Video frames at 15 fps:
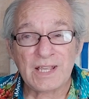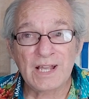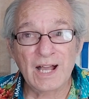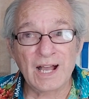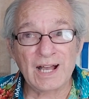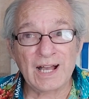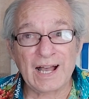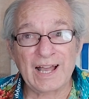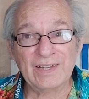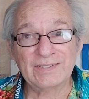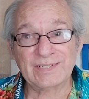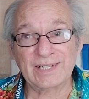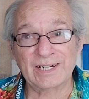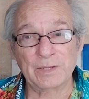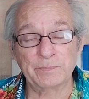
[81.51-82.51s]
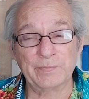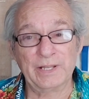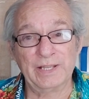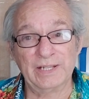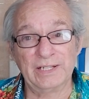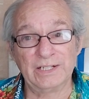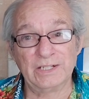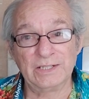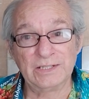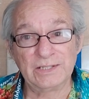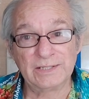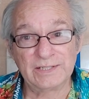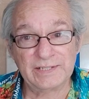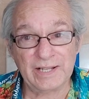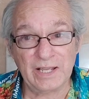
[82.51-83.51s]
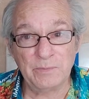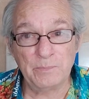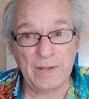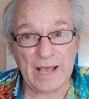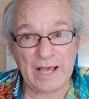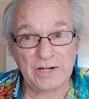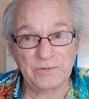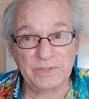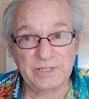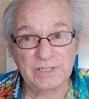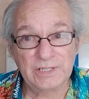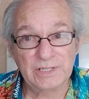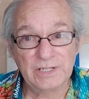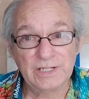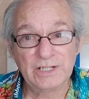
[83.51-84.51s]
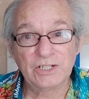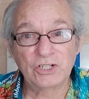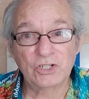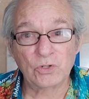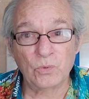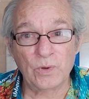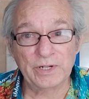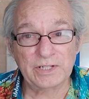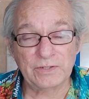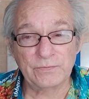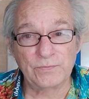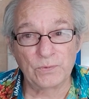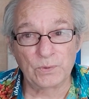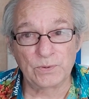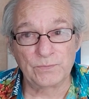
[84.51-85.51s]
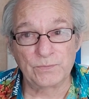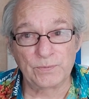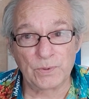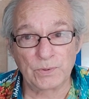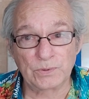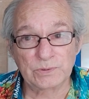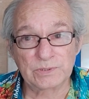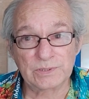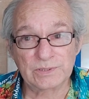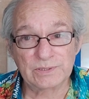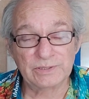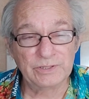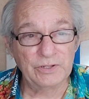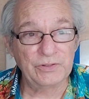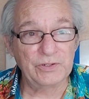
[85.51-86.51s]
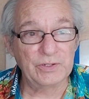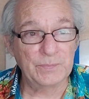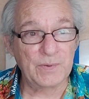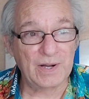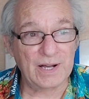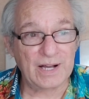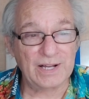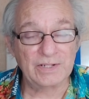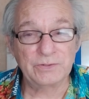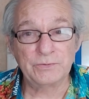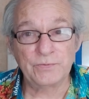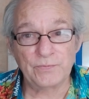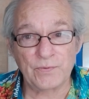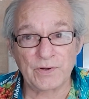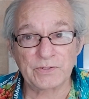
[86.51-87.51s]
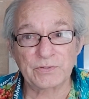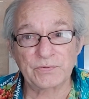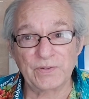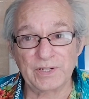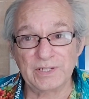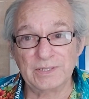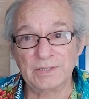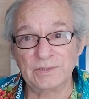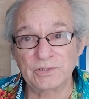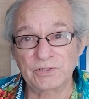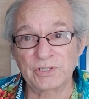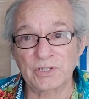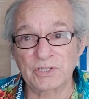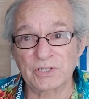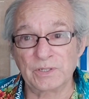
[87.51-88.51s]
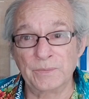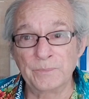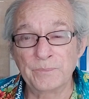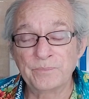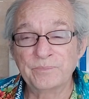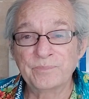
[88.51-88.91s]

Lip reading: I set up a 10 battery, 24-volt lithium iron phosphate system,